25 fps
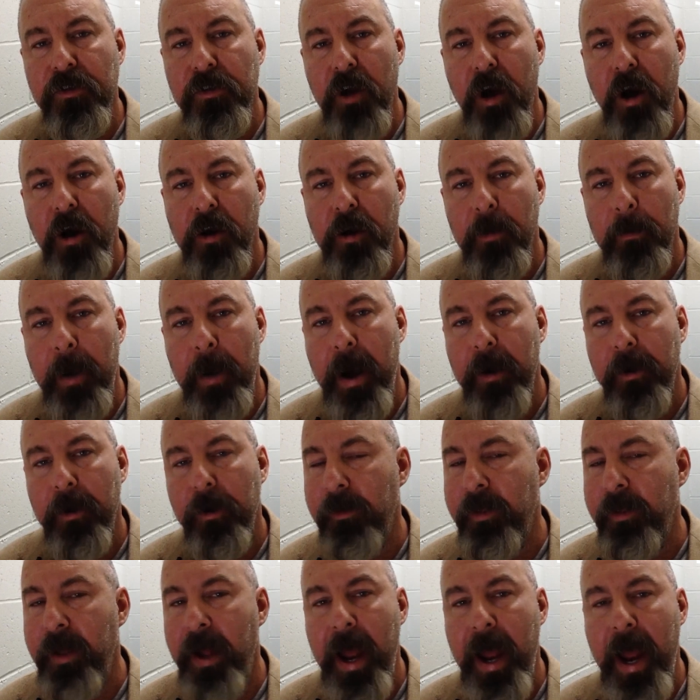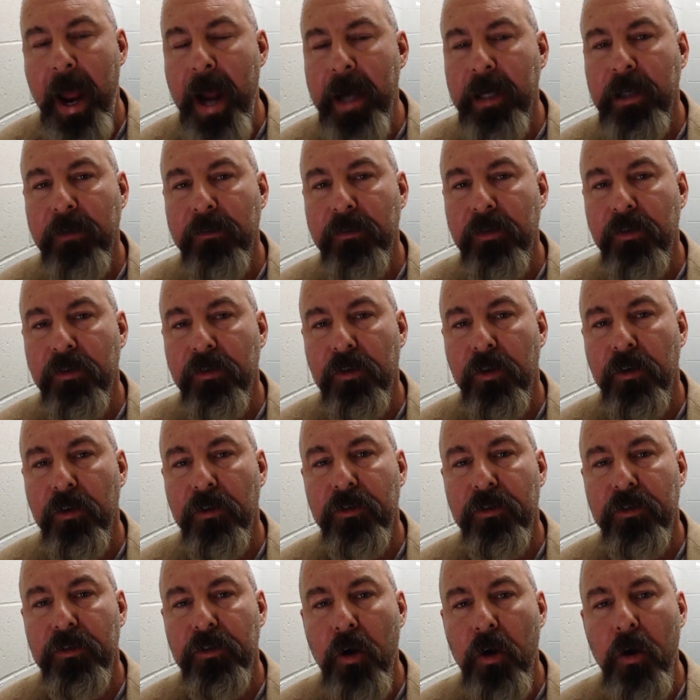talk about or that activists are
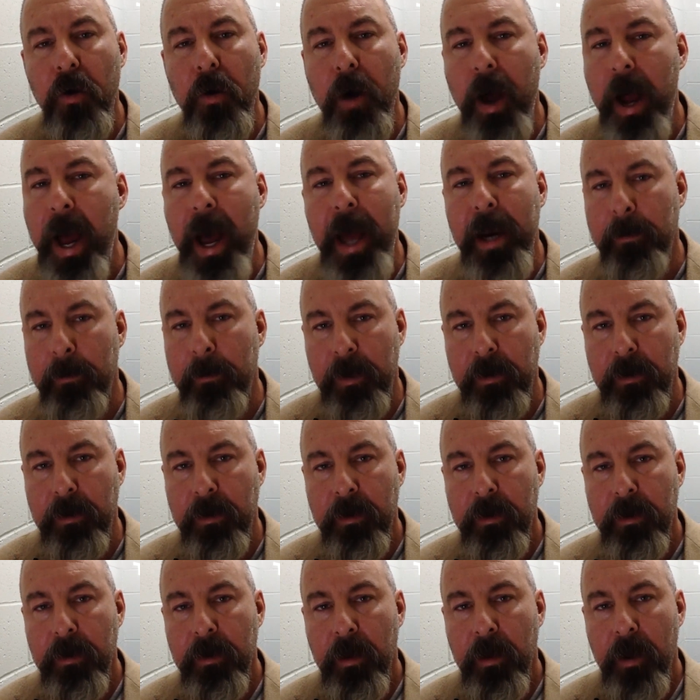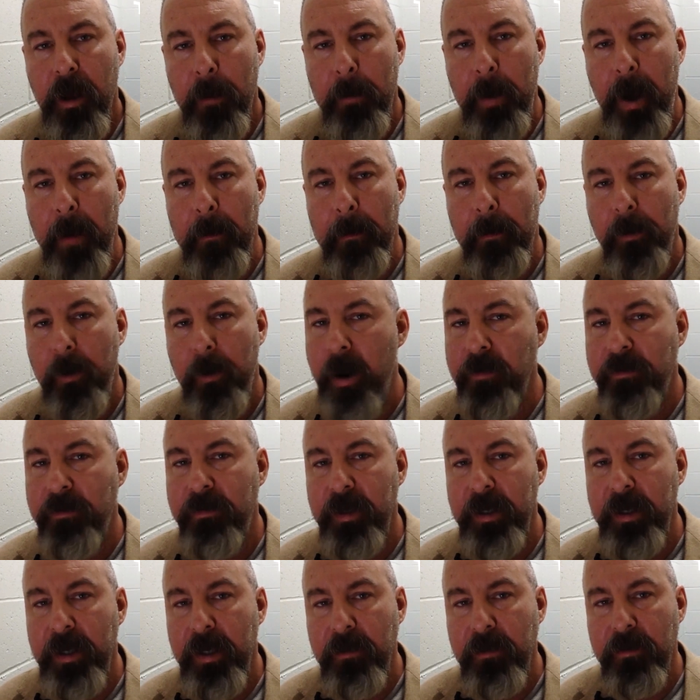so adamant about
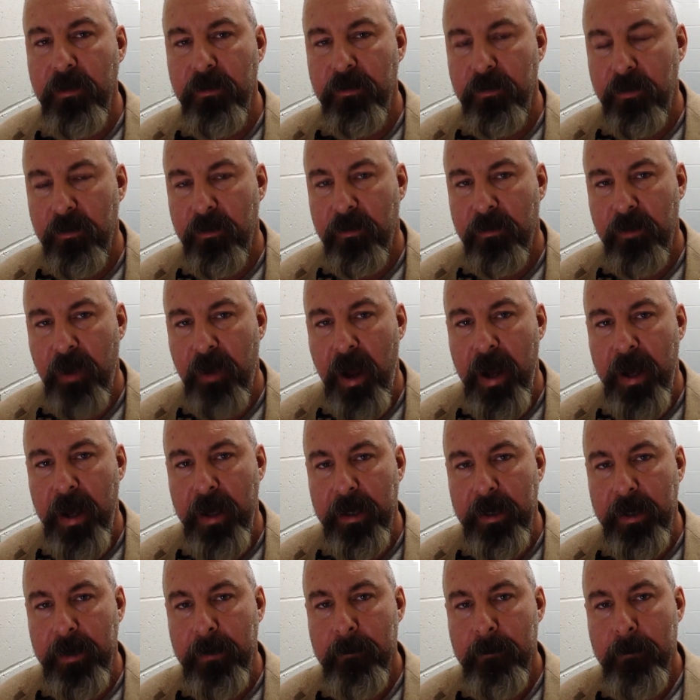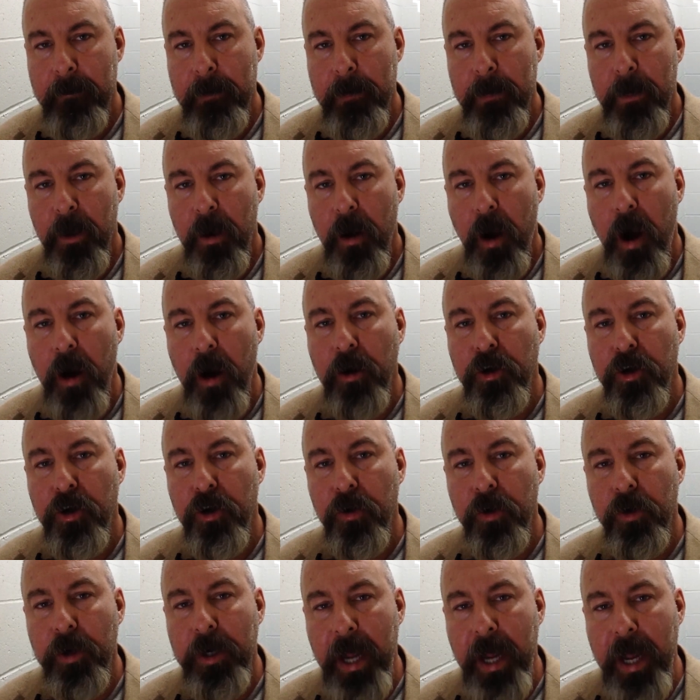pressing into society are
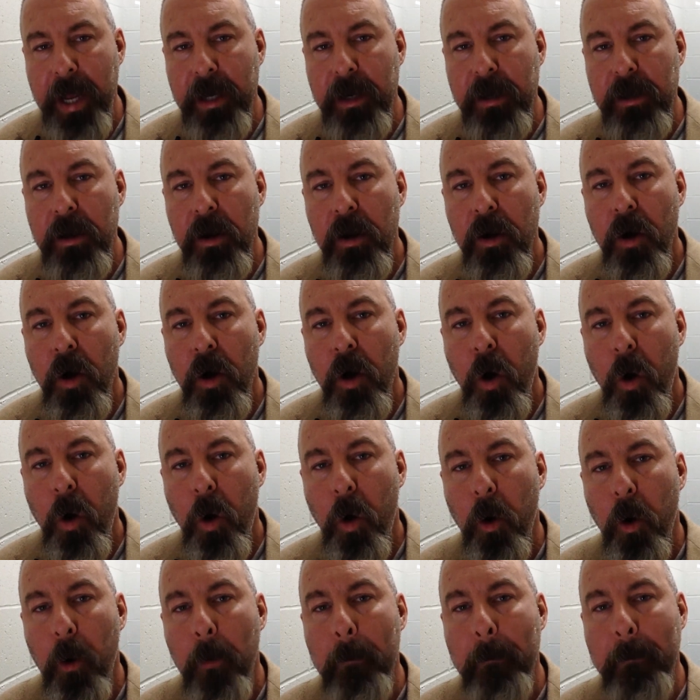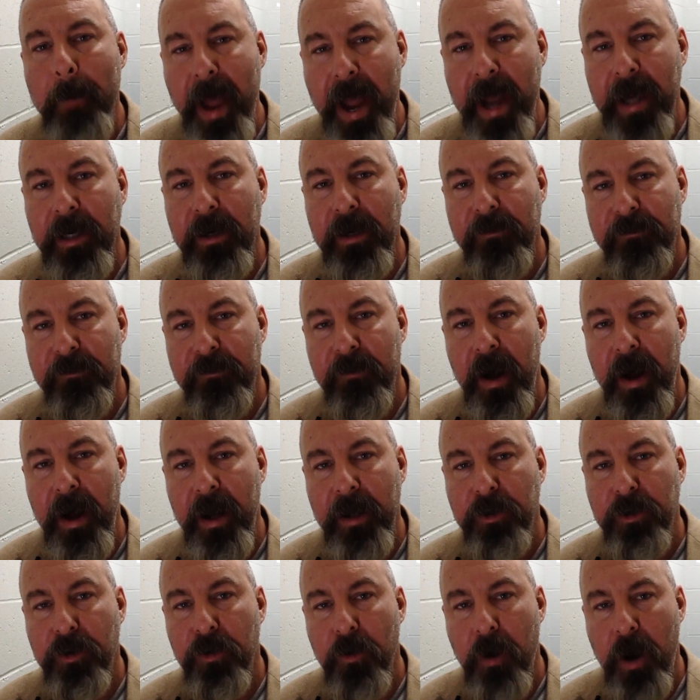created or
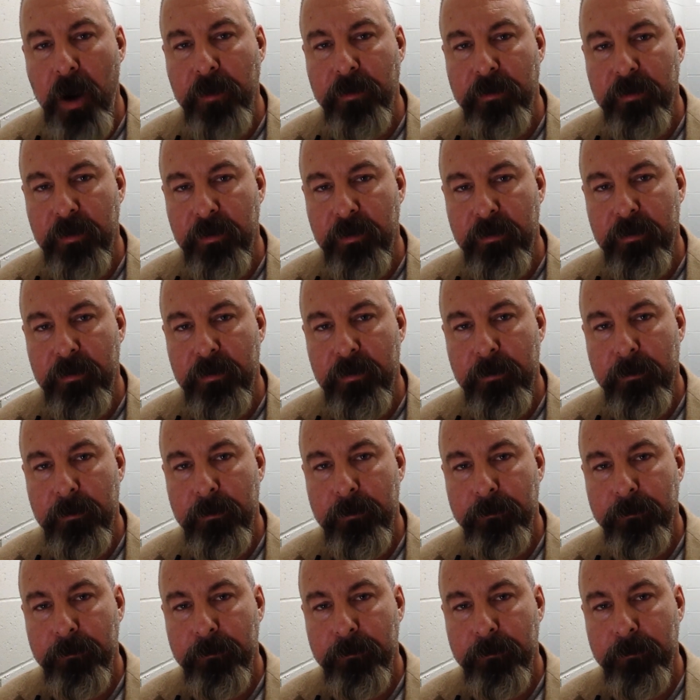magnified crises.